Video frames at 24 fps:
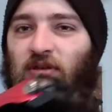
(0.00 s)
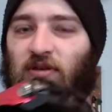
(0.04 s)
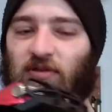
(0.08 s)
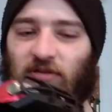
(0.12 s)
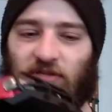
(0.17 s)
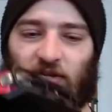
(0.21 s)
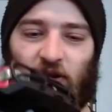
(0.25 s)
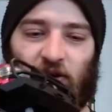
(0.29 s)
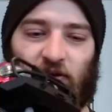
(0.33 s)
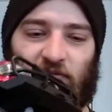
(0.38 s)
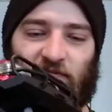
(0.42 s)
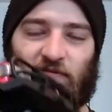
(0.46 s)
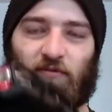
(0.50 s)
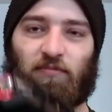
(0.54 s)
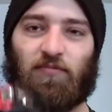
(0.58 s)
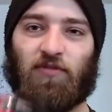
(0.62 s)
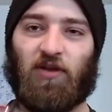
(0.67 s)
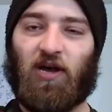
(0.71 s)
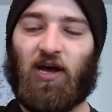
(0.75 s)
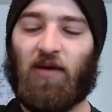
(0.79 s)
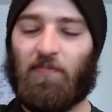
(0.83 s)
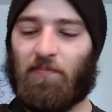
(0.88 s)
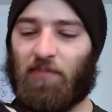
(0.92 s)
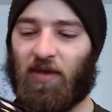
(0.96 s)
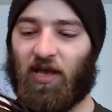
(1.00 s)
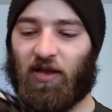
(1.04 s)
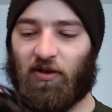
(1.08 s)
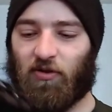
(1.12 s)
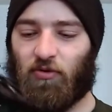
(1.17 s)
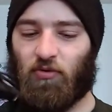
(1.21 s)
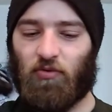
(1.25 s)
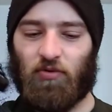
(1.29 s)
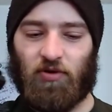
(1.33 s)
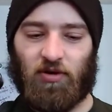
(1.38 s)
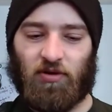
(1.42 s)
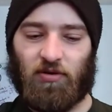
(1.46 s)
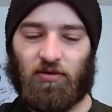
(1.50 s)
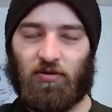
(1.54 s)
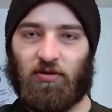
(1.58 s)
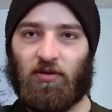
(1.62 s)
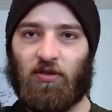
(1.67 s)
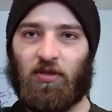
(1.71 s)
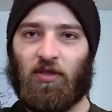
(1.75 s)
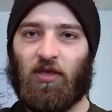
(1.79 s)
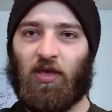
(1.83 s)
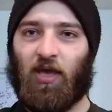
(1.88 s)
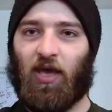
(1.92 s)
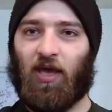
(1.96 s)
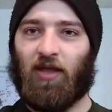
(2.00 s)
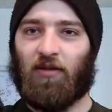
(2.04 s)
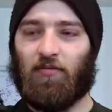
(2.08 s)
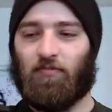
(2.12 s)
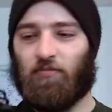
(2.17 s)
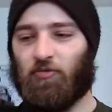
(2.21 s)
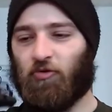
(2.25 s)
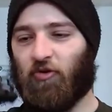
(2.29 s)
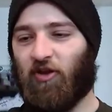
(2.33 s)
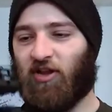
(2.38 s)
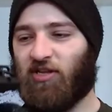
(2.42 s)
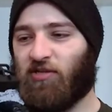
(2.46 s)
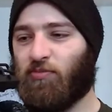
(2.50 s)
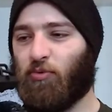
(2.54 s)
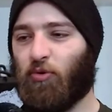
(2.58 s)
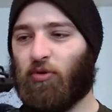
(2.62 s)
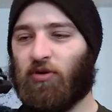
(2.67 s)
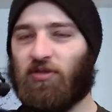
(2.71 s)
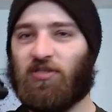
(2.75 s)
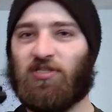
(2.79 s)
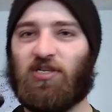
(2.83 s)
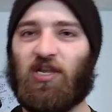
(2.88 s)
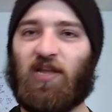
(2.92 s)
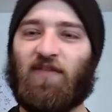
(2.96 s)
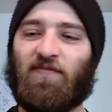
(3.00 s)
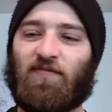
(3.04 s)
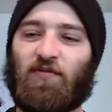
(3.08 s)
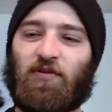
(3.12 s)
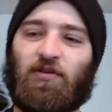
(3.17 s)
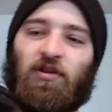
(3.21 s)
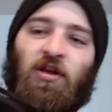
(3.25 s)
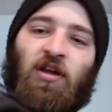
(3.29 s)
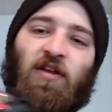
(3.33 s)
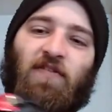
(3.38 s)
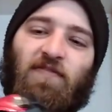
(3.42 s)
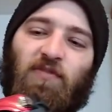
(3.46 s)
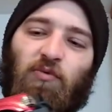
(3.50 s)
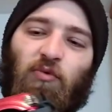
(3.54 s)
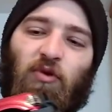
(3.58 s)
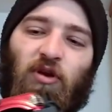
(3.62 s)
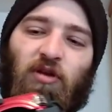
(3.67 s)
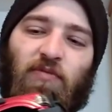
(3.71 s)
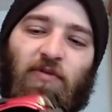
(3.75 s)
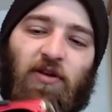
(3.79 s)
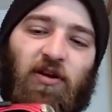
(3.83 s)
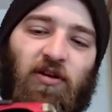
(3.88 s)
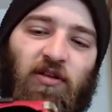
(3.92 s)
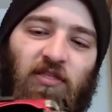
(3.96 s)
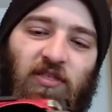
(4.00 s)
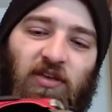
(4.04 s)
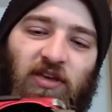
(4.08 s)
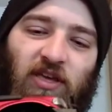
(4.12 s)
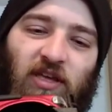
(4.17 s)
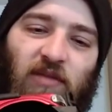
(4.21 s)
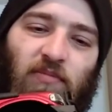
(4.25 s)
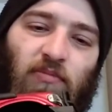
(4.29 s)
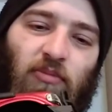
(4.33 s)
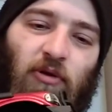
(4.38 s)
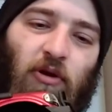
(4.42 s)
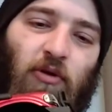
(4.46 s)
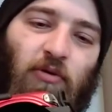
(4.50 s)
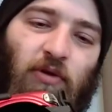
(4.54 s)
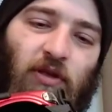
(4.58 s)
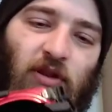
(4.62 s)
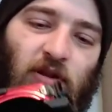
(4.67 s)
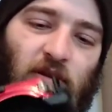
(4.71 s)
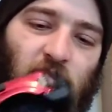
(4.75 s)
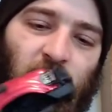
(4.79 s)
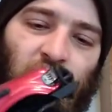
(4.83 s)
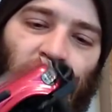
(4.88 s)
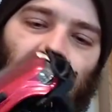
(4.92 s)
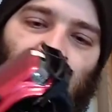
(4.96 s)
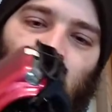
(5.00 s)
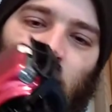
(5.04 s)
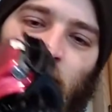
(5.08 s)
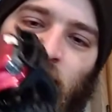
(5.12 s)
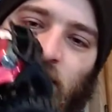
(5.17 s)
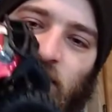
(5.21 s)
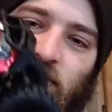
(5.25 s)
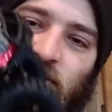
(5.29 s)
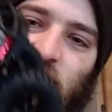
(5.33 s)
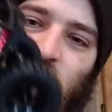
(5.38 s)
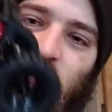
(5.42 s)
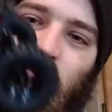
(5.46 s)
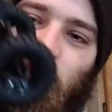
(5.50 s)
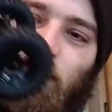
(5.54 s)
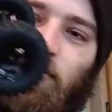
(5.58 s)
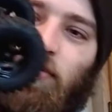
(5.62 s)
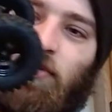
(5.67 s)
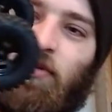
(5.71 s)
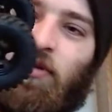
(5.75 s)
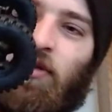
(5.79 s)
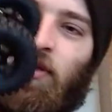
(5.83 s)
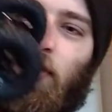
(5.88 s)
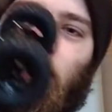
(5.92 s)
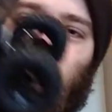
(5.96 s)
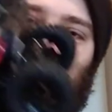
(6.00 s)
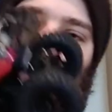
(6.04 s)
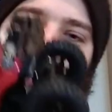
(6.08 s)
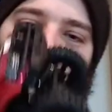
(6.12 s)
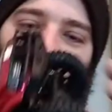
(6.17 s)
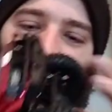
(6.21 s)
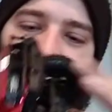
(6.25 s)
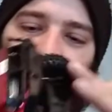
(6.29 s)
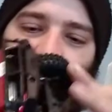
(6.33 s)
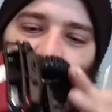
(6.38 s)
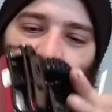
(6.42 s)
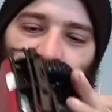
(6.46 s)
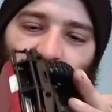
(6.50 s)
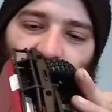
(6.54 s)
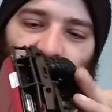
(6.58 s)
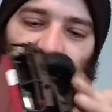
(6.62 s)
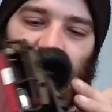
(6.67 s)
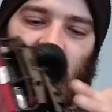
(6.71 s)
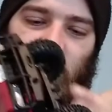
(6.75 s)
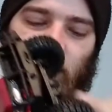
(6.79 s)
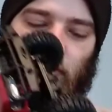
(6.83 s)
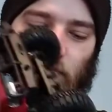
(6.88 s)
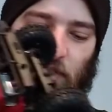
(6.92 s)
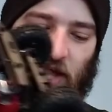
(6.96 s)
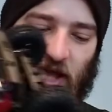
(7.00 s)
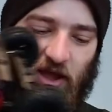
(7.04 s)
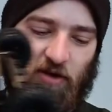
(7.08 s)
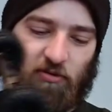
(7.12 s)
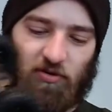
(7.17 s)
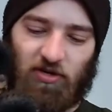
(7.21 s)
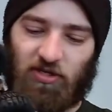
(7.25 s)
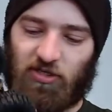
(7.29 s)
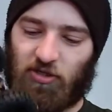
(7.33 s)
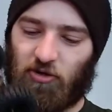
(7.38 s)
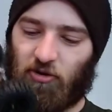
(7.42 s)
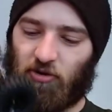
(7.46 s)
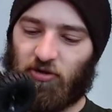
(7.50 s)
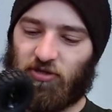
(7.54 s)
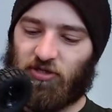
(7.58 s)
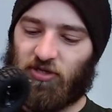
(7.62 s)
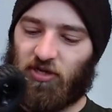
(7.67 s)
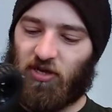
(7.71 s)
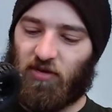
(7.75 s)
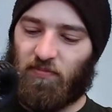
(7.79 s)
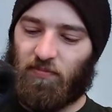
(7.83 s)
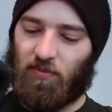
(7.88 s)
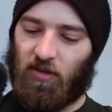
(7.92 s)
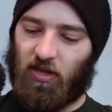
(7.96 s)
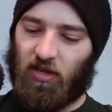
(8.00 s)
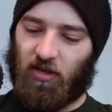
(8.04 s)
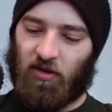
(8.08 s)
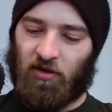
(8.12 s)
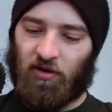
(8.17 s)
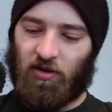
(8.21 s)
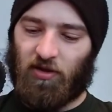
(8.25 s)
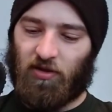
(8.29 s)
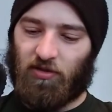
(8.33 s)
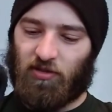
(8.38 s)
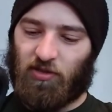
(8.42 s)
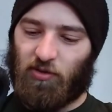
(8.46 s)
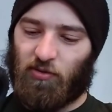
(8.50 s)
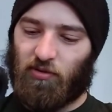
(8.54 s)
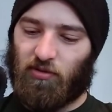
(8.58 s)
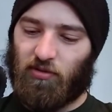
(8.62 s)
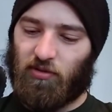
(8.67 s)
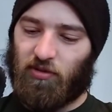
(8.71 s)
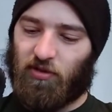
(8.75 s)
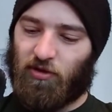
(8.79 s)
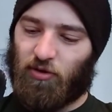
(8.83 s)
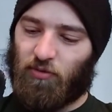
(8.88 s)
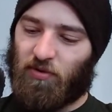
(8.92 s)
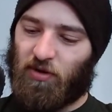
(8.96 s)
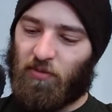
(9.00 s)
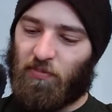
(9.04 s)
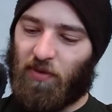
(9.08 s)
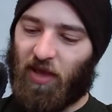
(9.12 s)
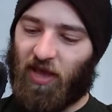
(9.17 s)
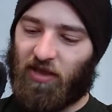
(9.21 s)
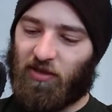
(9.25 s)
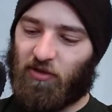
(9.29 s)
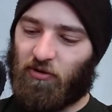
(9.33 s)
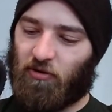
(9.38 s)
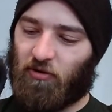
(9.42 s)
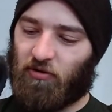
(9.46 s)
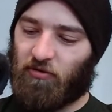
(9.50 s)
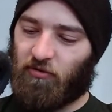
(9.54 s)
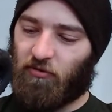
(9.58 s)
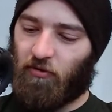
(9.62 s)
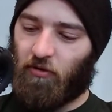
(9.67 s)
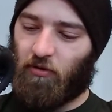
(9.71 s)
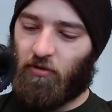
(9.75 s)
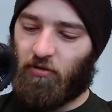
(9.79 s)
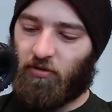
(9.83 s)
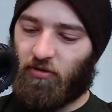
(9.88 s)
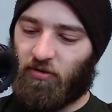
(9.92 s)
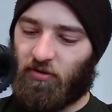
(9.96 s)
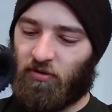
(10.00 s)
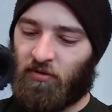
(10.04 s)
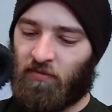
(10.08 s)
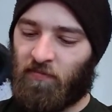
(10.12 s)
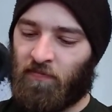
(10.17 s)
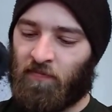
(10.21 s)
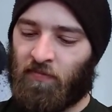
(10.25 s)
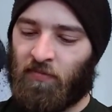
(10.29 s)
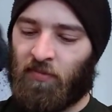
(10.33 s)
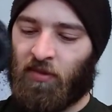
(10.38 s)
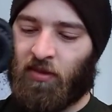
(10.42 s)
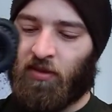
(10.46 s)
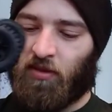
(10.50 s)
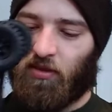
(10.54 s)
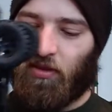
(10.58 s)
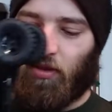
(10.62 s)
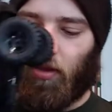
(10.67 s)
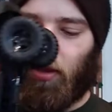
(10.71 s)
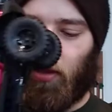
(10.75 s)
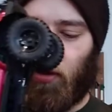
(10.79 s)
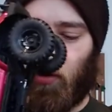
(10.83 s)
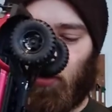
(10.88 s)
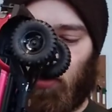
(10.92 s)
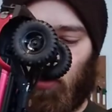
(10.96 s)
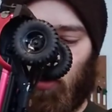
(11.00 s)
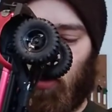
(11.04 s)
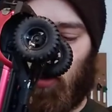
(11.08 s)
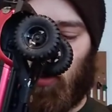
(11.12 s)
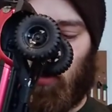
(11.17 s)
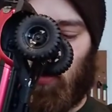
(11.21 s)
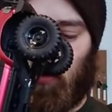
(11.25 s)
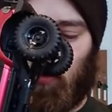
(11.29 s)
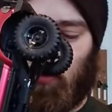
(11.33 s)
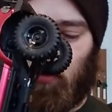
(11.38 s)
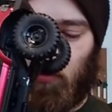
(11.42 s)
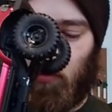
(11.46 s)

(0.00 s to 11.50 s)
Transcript: the styrofoam top back on and, and transport it safely, not have to worry about anything getting broken. So uh, we're going to get the batteries charged up and uh, do a little bit of backyard crawling. And uh,